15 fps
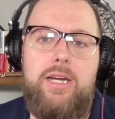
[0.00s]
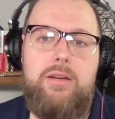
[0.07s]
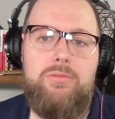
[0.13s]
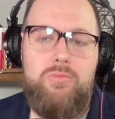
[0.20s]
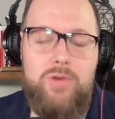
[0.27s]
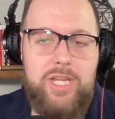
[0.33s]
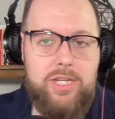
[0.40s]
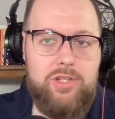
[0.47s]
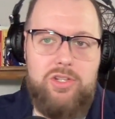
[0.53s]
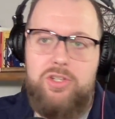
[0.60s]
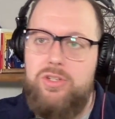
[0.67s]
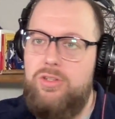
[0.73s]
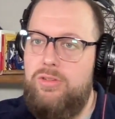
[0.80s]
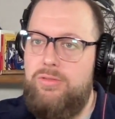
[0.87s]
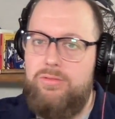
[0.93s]

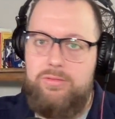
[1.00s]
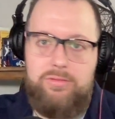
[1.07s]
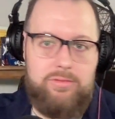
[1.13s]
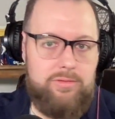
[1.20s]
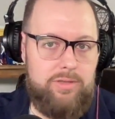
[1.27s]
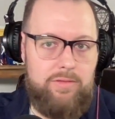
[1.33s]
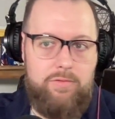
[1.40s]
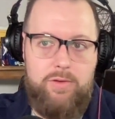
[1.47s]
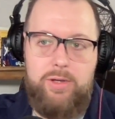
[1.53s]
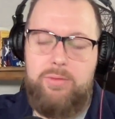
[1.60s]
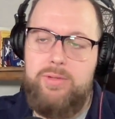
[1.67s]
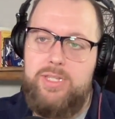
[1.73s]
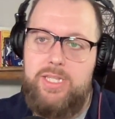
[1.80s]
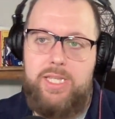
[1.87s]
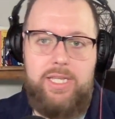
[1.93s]
Reach,
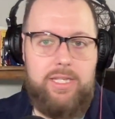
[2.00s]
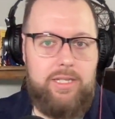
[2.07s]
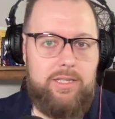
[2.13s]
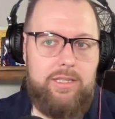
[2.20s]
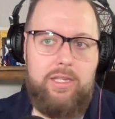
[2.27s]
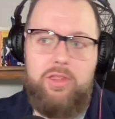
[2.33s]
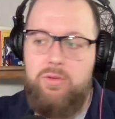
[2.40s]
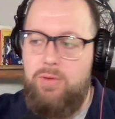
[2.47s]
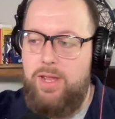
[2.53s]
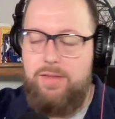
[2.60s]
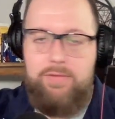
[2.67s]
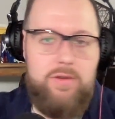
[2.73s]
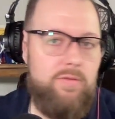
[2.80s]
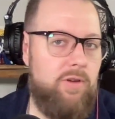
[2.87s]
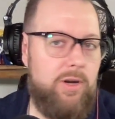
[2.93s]
frequency, click-through rate. If
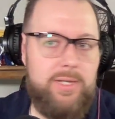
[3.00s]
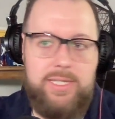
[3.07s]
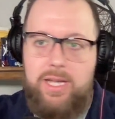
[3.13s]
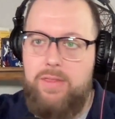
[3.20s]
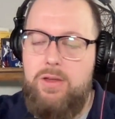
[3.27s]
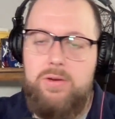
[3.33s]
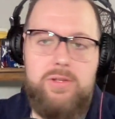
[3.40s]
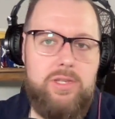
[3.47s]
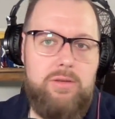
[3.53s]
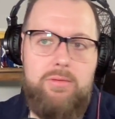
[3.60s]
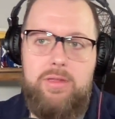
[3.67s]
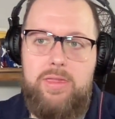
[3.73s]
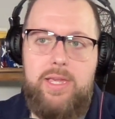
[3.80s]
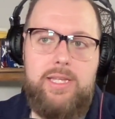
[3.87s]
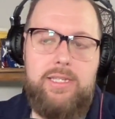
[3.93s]
you focus on those three
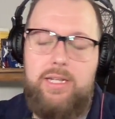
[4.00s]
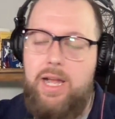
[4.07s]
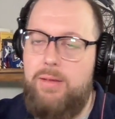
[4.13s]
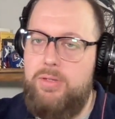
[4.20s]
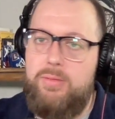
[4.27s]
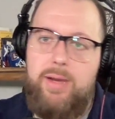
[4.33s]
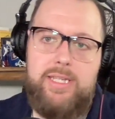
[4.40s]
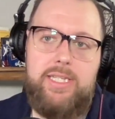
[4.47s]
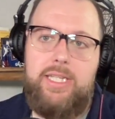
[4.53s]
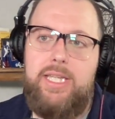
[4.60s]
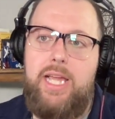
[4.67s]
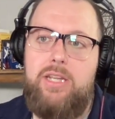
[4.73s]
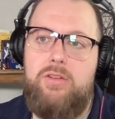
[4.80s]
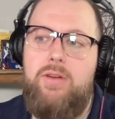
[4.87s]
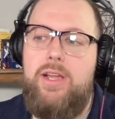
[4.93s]
things and optimizing in
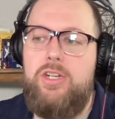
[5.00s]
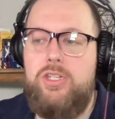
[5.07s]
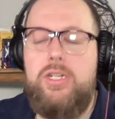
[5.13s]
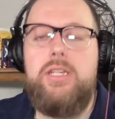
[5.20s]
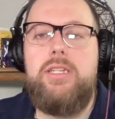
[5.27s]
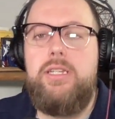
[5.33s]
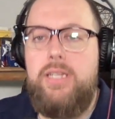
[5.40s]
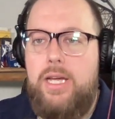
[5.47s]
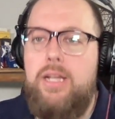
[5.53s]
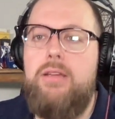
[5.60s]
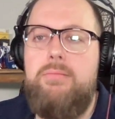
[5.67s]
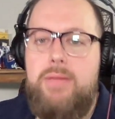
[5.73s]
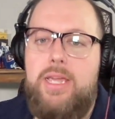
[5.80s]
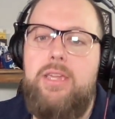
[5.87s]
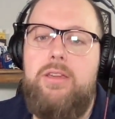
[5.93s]
that direction, it's gonna
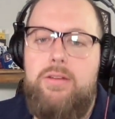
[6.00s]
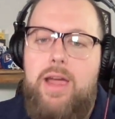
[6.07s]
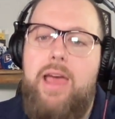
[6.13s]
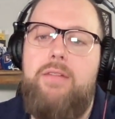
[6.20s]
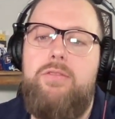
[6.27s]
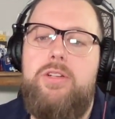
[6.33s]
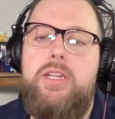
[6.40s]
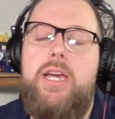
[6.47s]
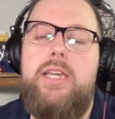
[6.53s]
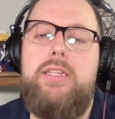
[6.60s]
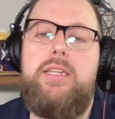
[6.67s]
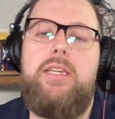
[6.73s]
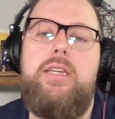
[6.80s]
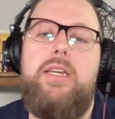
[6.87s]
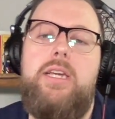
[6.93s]
make your
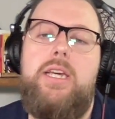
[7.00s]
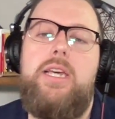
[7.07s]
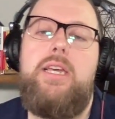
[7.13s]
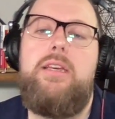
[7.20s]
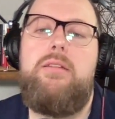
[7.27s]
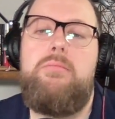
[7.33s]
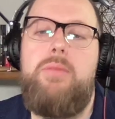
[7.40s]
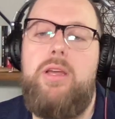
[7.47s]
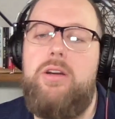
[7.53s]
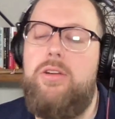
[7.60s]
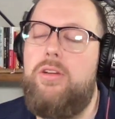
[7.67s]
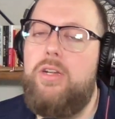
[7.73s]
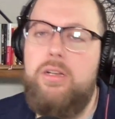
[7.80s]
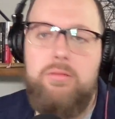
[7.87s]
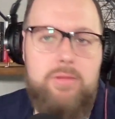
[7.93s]
advertising better.
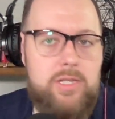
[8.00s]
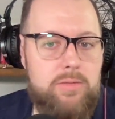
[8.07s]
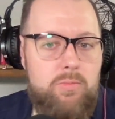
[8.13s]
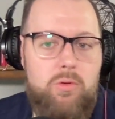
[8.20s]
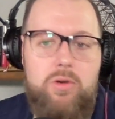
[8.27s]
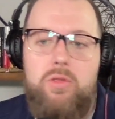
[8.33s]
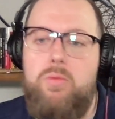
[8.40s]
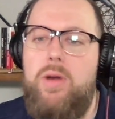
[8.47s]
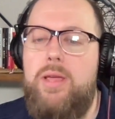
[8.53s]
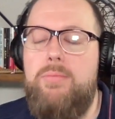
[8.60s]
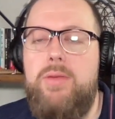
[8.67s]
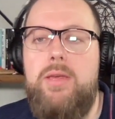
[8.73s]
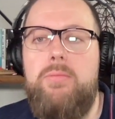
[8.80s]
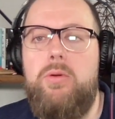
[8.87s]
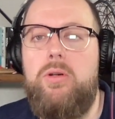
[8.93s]
You're gonna reach more of the right
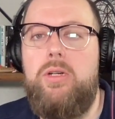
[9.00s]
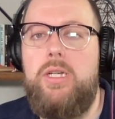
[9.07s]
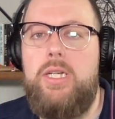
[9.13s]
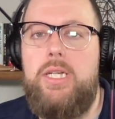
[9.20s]
people.